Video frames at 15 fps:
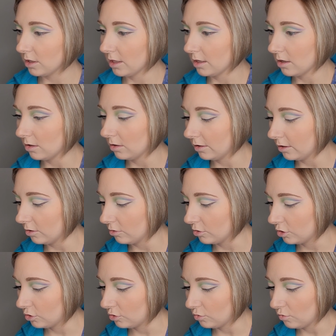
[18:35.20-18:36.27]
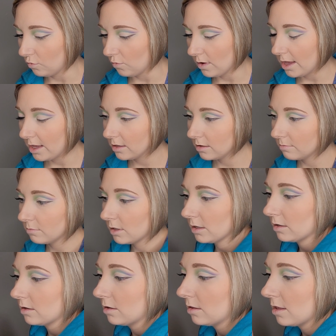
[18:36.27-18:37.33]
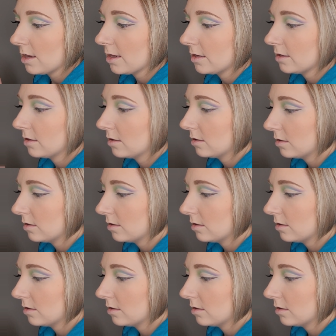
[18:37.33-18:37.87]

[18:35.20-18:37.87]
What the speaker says: like a little too wet, I'm not gonna lie.